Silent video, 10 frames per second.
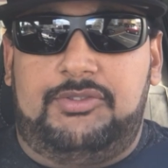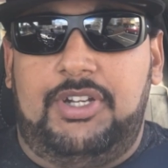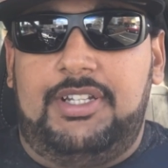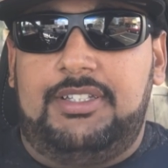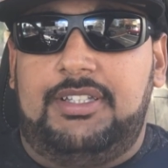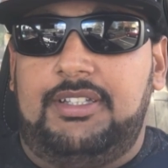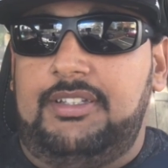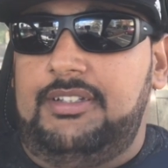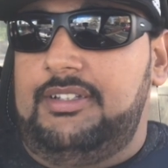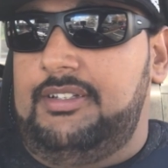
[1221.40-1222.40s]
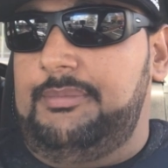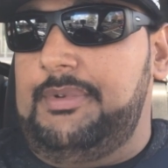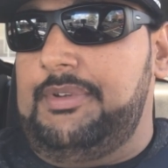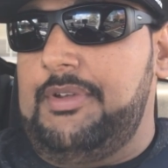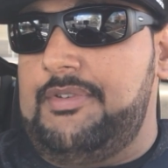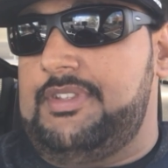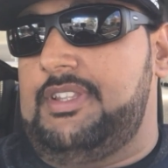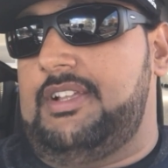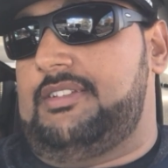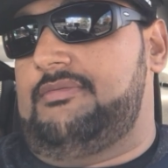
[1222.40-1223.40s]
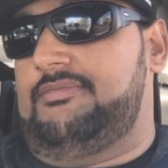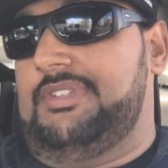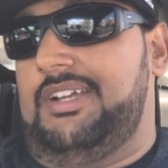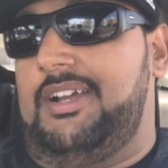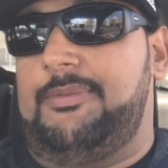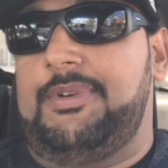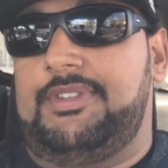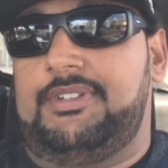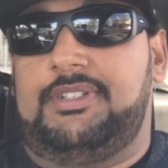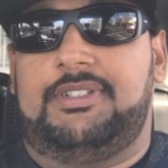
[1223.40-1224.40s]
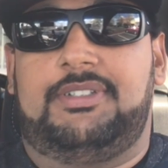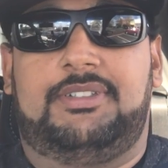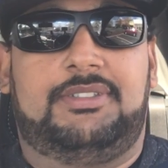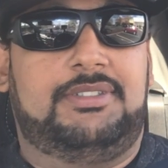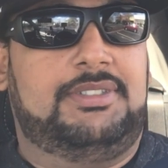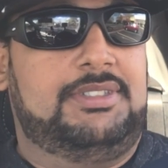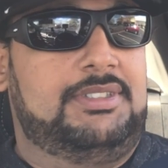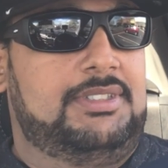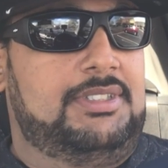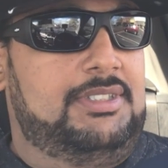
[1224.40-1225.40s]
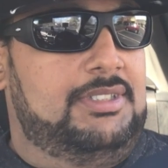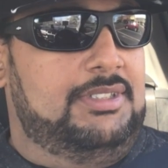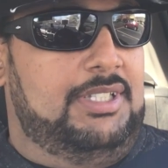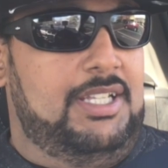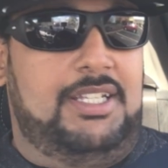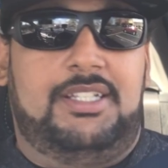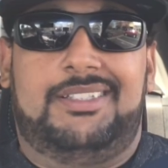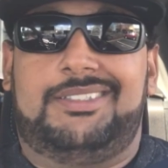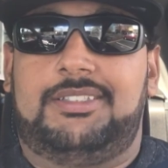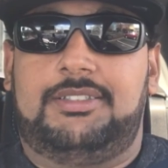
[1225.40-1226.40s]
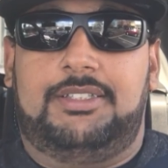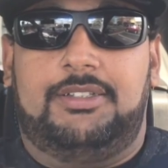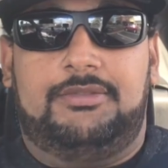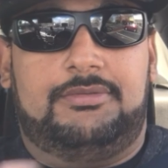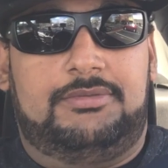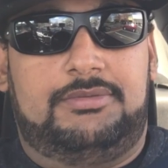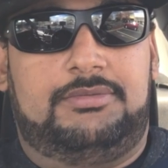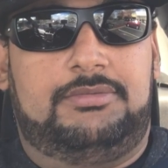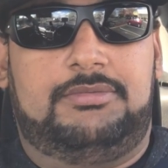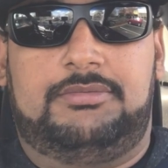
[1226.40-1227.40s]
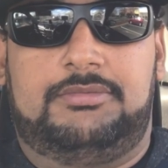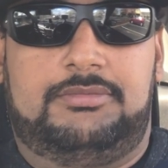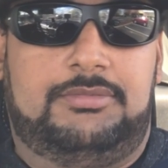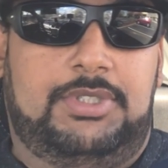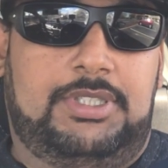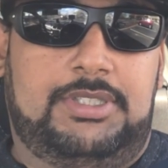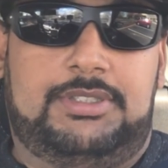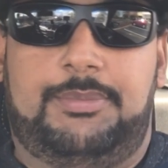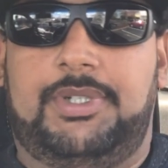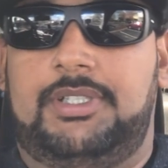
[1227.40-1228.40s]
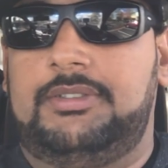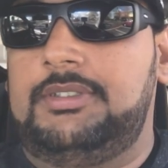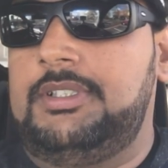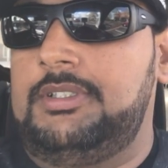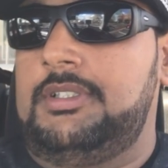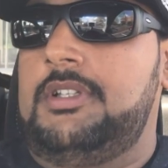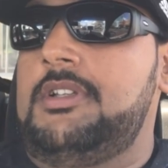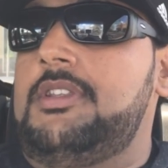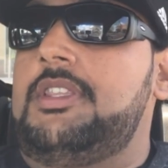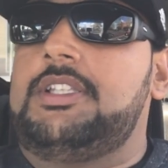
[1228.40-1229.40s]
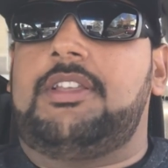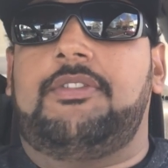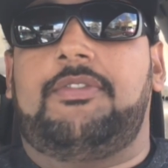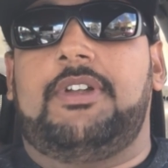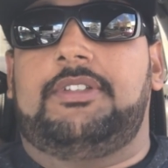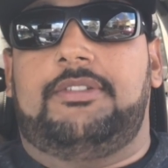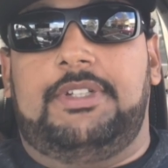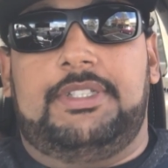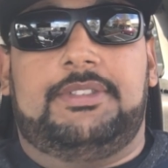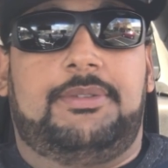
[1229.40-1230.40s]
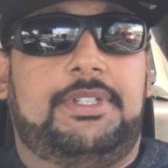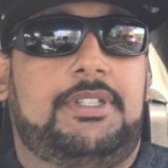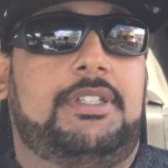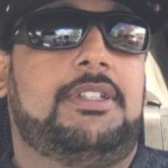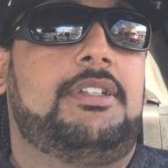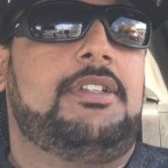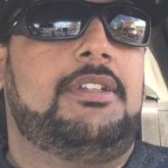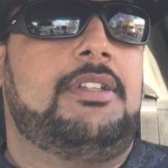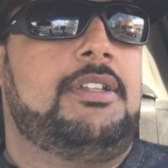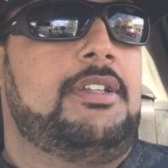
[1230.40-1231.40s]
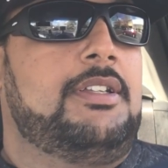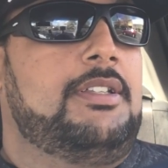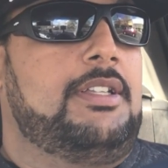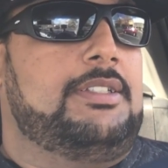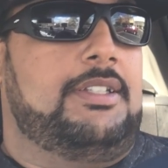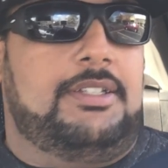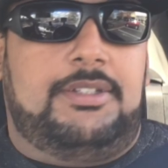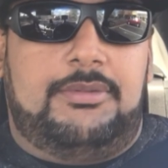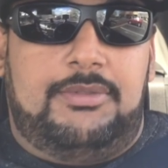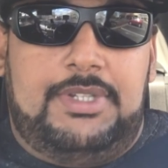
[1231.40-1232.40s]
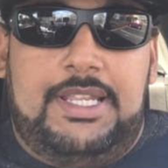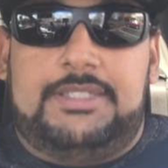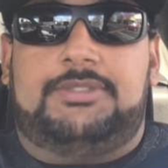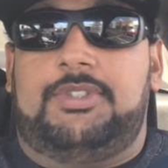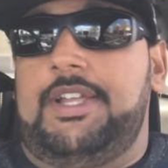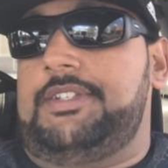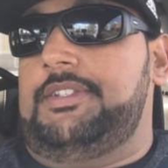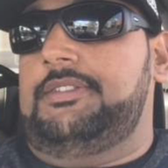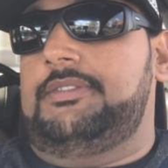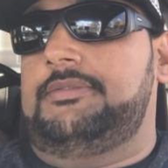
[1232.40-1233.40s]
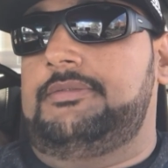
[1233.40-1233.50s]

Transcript: during the I'll notice like the hot weather days, you know, when it gets about I think 75 degrees or anything, there's a little less traction.